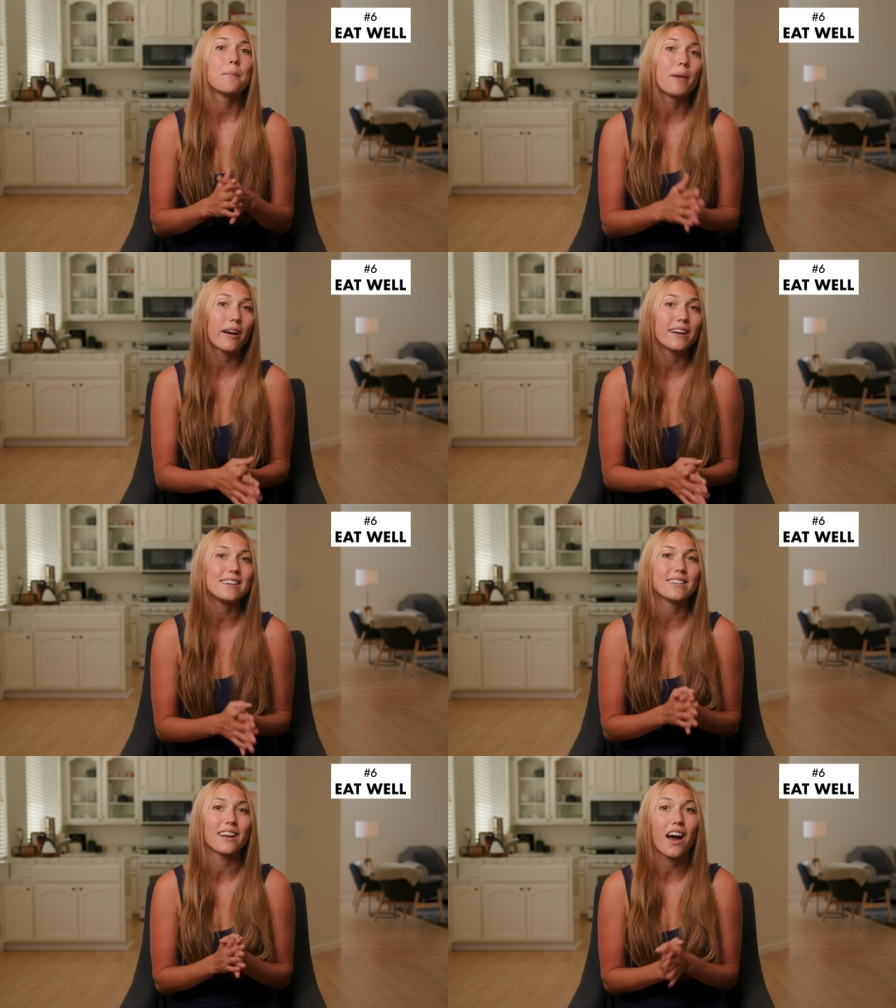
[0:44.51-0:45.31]

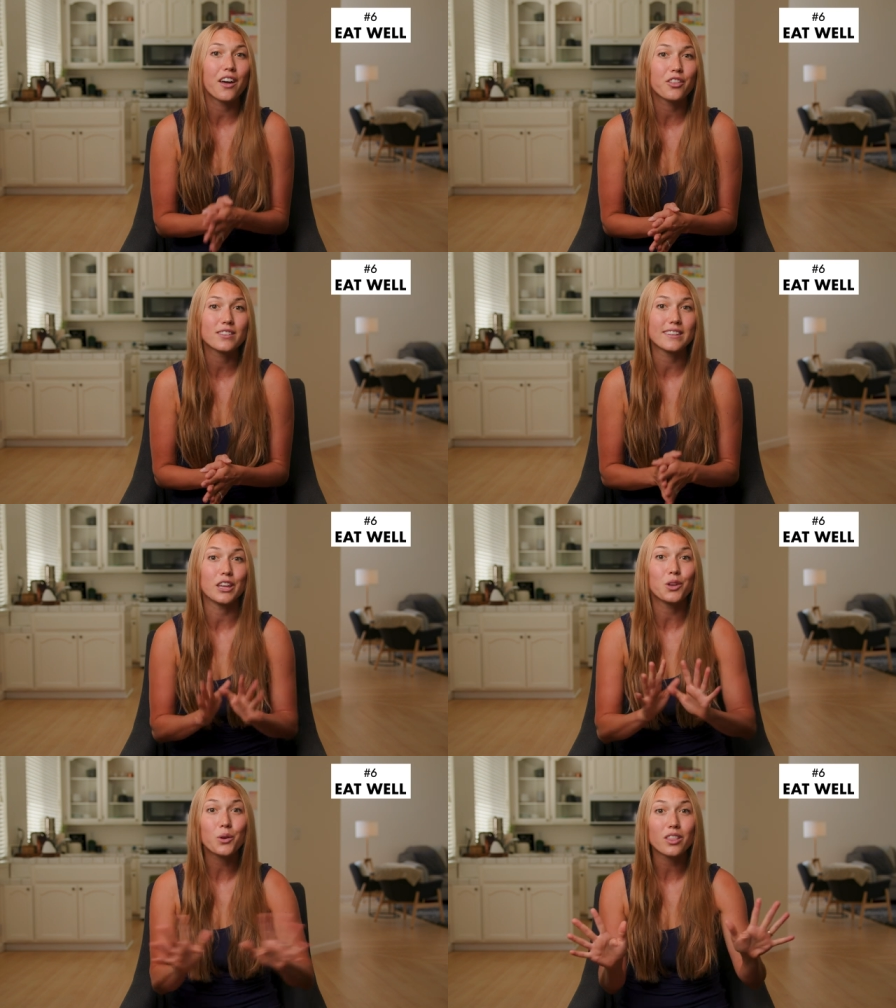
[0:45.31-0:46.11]
berries, and others that
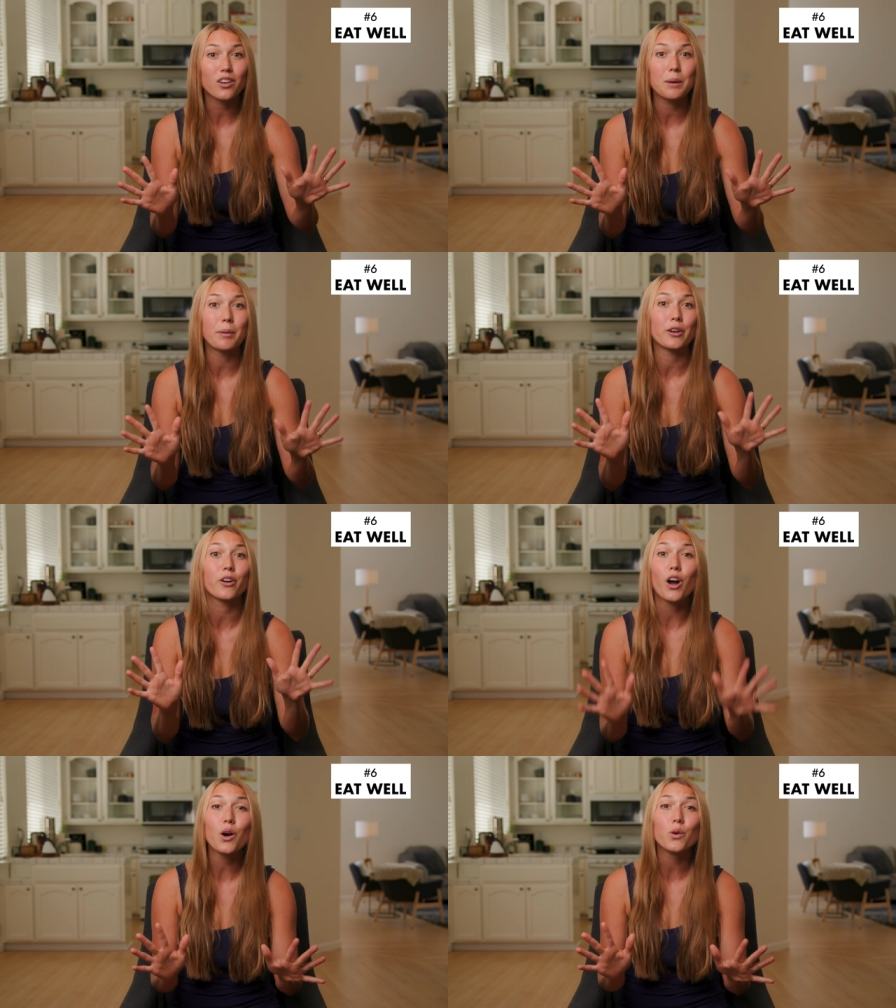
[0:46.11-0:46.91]
you can look up on
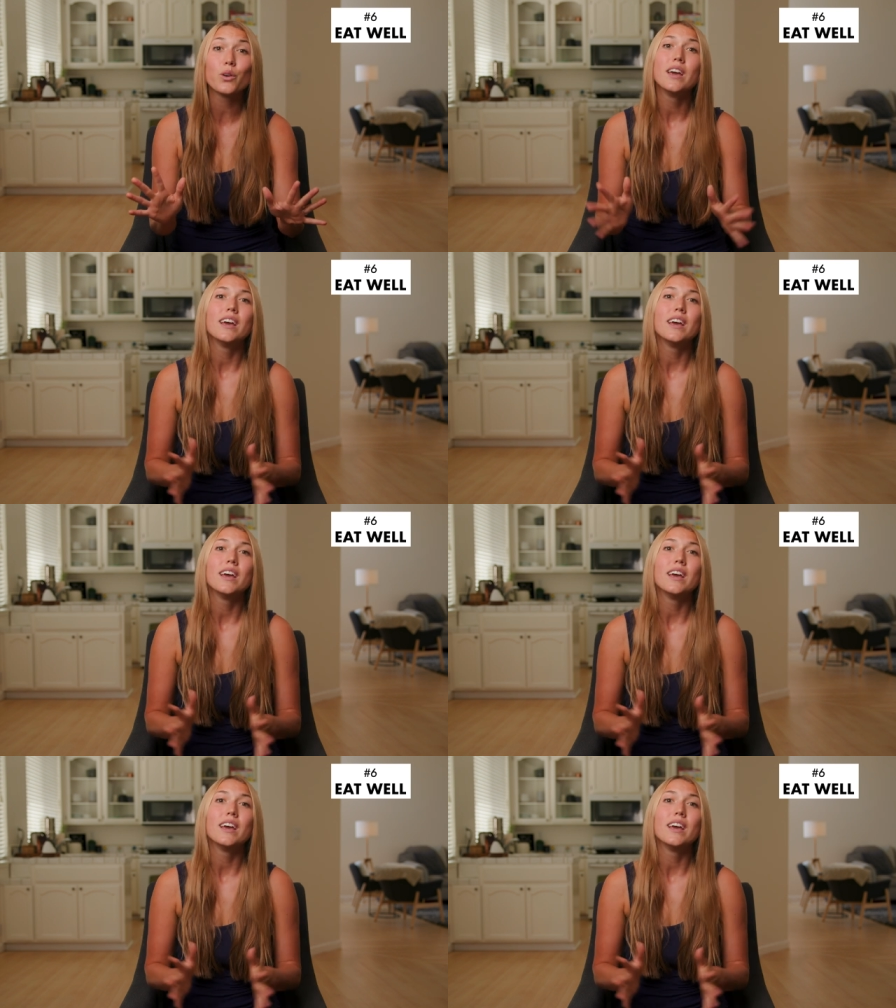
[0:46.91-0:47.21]
your own